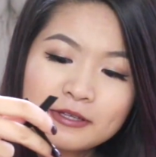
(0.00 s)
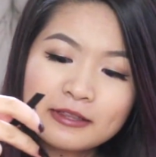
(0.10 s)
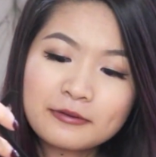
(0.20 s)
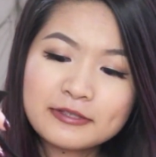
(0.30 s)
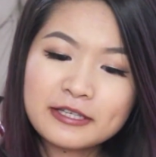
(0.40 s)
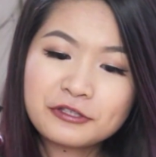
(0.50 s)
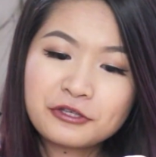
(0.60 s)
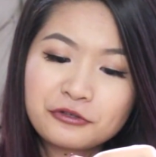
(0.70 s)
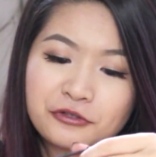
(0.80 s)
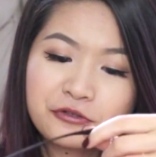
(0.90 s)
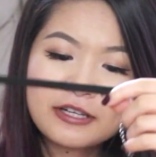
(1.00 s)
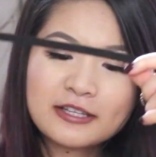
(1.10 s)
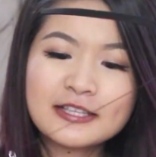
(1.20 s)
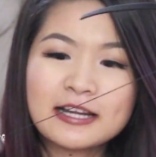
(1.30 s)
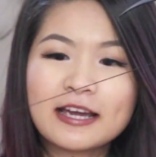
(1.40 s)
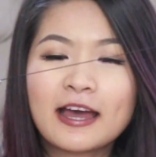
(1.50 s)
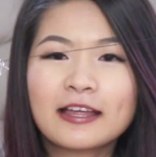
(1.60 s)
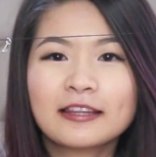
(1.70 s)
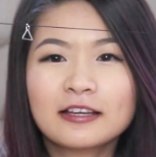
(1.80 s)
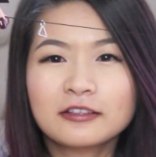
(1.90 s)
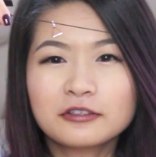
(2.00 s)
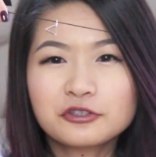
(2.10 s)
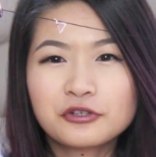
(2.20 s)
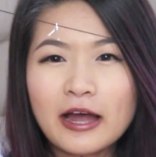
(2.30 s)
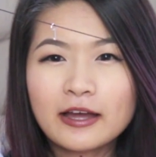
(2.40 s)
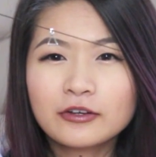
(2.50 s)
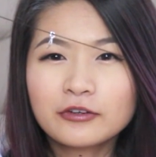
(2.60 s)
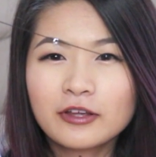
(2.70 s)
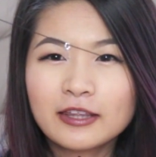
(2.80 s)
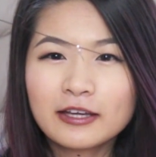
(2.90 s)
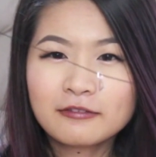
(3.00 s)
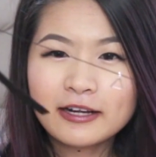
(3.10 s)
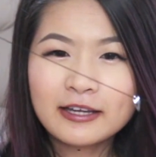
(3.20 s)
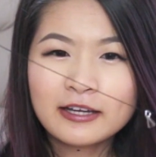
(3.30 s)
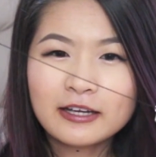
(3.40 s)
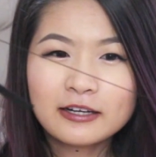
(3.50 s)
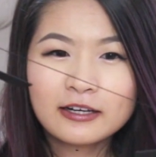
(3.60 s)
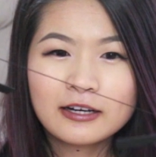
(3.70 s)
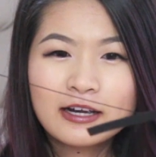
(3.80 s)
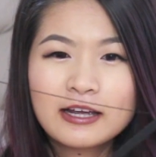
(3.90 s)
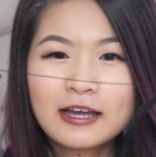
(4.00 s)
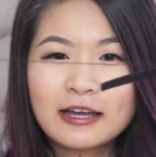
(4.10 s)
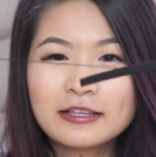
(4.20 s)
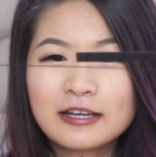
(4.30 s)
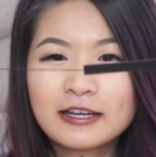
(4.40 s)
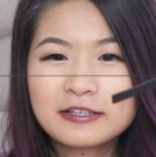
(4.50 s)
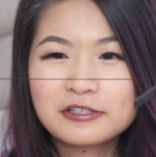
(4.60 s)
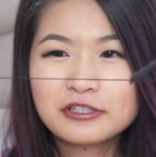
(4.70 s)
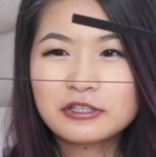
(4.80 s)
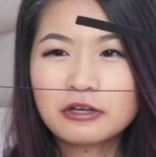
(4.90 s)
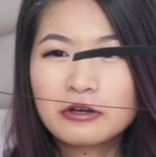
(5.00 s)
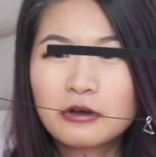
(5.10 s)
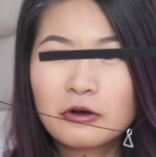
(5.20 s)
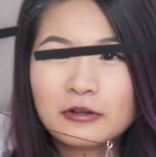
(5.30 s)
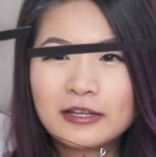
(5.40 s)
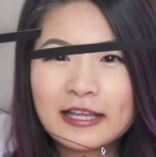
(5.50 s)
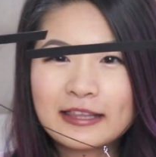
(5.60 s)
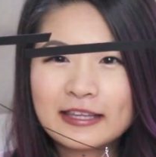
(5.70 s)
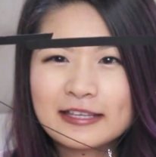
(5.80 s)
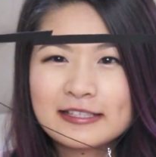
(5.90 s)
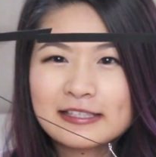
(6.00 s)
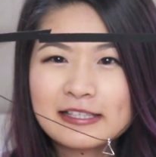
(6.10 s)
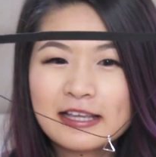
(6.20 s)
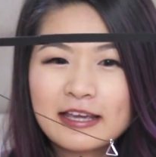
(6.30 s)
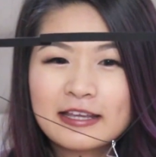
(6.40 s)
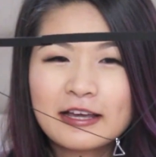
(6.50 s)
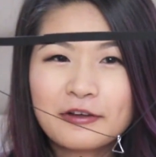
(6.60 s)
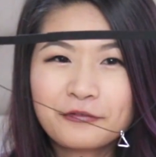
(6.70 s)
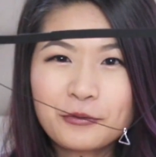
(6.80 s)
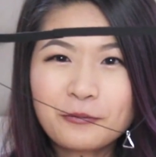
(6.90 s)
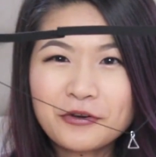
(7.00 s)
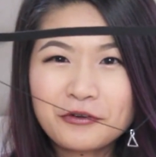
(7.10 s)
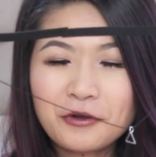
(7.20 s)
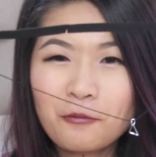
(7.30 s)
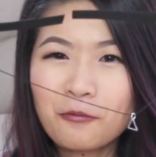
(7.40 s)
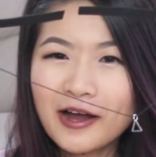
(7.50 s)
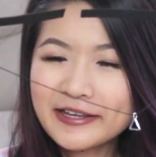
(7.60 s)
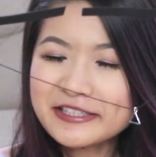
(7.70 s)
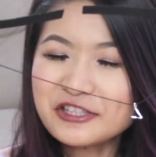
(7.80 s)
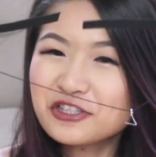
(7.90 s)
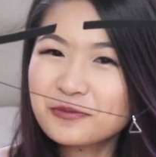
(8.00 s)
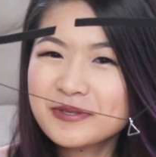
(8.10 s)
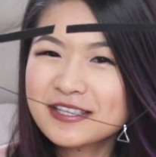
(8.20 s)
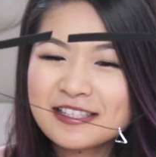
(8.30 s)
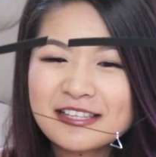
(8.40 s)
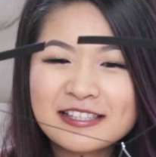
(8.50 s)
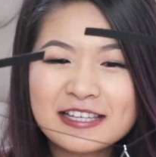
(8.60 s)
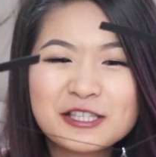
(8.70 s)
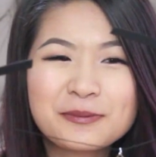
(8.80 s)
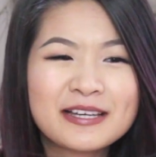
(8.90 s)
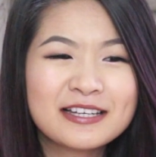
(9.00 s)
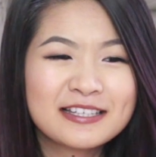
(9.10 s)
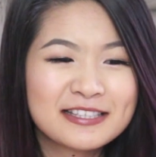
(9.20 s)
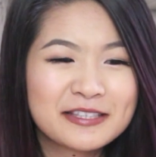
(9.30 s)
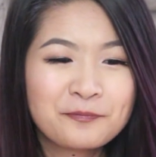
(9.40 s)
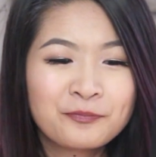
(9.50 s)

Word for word: one that was like two strings, and it had like a little triangle thing right here, and you kind of just hold it like this. Now if you're wondering why it's in two pieces, it's because